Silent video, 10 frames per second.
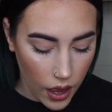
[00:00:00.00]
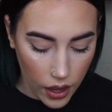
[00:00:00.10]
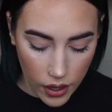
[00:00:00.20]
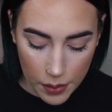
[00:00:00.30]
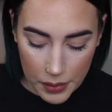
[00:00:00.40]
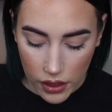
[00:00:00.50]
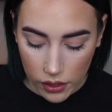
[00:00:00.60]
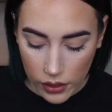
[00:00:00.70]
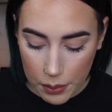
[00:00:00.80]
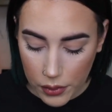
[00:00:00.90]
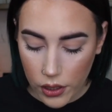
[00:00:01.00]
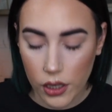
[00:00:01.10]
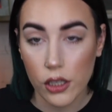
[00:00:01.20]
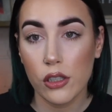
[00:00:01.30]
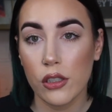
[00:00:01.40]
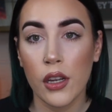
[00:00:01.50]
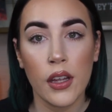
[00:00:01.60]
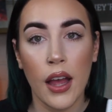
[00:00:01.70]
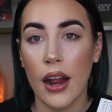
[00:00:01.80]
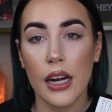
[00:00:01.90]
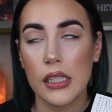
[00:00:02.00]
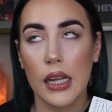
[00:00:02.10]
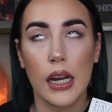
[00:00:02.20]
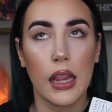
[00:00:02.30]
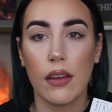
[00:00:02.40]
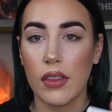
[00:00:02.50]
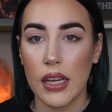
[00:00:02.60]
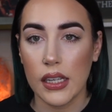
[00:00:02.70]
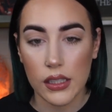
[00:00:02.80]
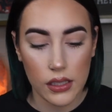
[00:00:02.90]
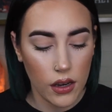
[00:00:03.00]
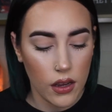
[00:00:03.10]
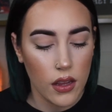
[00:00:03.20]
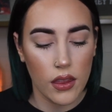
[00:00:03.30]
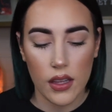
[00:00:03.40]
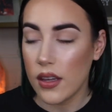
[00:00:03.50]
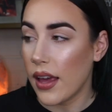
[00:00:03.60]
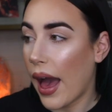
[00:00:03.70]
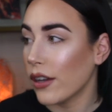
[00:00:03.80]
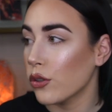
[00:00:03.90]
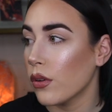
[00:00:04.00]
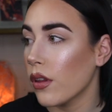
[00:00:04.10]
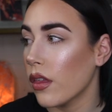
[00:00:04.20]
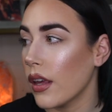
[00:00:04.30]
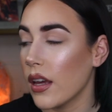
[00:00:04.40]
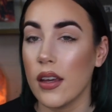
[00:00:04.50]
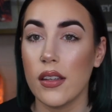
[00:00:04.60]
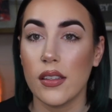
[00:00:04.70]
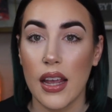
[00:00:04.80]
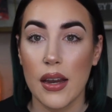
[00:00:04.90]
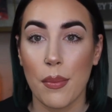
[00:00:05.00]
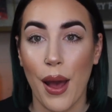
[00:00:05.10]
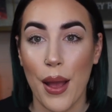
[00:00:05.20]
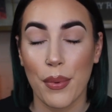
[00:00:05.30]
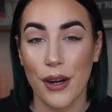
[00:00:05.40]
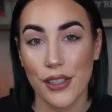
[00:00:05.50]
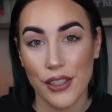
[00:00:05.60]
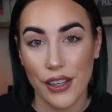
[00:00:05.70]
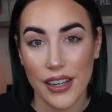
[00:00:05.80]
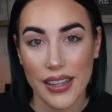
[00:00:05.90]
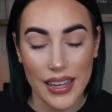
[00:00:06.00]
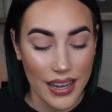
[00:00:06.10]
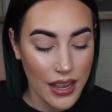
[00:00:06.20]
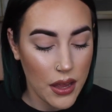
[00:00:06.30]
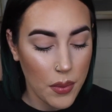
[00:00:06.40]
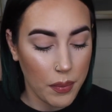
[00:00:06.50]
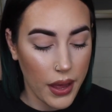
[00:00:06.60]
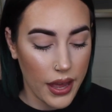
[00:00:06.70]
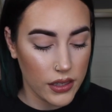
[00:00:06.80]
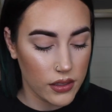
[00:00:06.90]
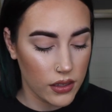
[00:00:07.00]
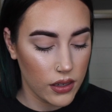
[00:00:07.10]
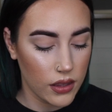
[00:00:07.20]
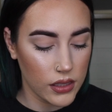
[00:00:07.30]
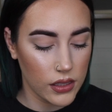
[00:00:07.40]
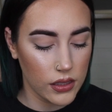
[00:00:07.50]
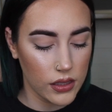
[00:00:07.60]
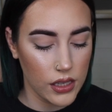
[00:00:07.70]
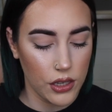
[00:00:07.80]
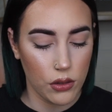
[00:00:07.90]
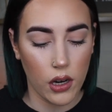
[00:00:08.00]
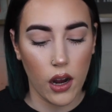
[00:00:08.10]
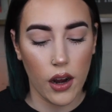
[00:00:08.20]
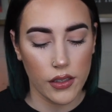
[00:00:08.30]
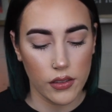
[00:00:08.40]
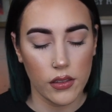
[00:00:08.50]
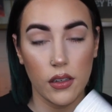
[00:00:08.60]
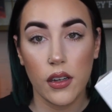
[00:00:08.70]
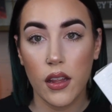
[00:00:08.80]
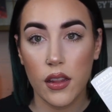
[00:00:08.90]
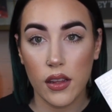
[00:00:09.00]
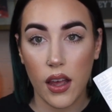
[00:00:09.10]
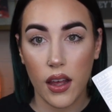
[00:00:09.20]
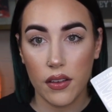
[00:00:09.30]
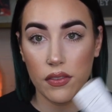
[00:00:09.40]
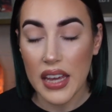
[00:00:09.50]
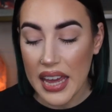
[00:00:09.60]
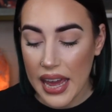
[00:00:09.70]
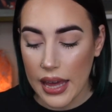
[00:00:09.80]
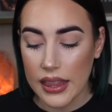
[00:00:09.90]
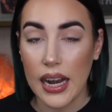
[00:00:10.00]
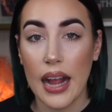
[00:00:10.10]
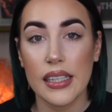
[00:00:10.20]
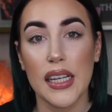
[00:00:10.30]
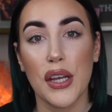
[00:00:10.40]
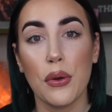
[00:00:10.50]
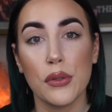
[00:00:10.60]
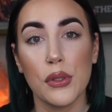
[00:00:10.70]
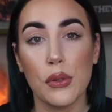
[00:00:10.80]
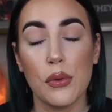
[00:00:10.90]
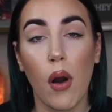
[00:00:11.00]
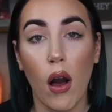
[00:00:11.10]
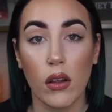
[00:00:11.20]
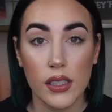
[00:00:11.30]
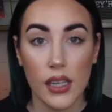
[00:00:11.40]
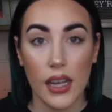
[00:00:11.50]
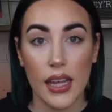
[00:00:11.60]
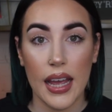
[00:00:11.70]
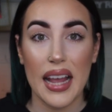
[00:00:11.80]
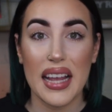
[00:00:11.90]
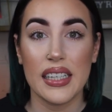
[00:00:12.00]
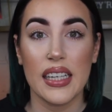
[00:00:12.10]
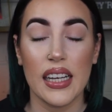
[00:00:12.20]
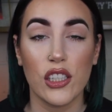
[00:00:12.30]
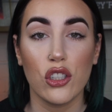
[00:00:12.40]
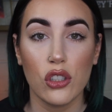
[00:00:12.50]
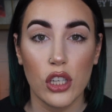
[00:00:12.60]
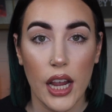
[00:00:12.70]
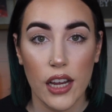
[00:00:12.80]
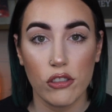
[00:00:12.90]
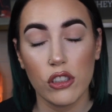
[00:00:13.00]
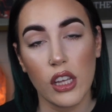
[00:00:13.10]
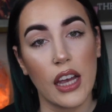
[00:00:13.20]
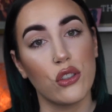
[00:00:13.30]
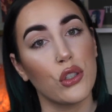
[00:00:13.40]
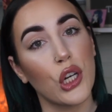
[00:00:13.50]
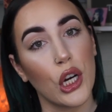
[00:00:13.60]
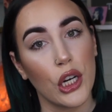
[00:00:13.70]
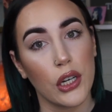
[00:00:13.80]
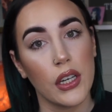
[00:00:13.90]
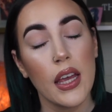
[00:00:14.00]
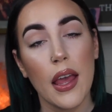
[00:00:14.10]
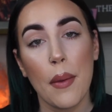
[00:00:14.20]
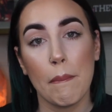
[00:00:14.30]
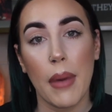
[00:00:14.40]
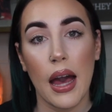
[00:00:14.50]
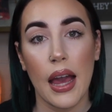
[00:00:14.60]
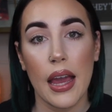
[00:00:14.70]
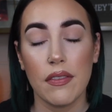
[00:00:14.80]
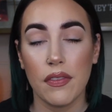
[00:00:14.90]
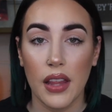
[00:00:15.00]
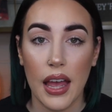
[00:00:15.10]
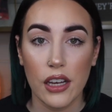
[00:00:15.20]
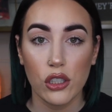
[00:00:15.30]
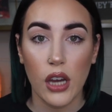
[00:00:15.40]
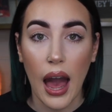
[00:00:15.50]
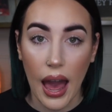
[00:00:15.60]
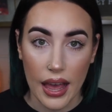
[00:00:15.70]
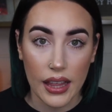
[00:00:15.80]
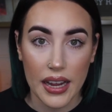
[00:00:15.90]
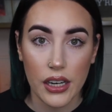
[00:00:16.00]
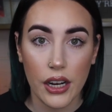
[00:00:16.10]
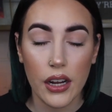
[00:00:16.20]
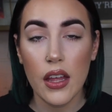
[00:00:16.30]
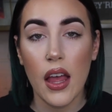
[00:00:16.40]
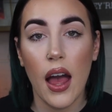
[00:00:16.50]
Lip Kush, I already said I love this. The actual thing is in my purse currently, but this is the Unicarton Love. And then I did go to Ulta and exchange/return my Flesh highlighter.